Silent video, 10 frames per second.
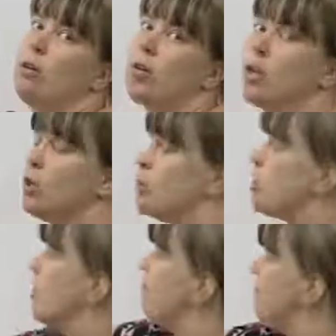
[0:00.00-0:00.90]

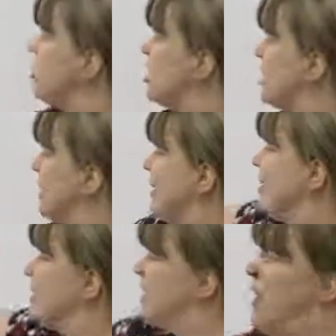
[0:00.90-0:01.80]
closed,
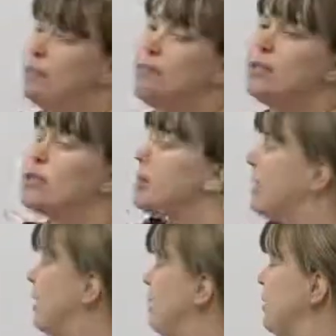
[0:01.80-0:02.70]
unfortunately, so I haven't been to the
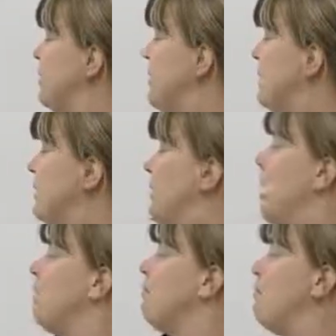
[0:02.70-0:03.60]
library in
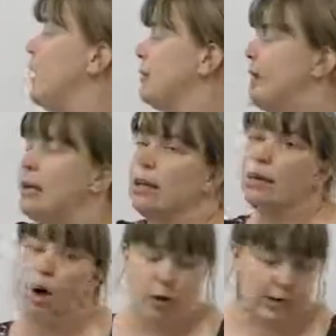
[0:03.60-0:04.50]
a very
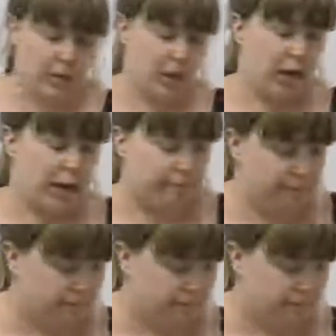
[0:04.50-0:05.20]
long time.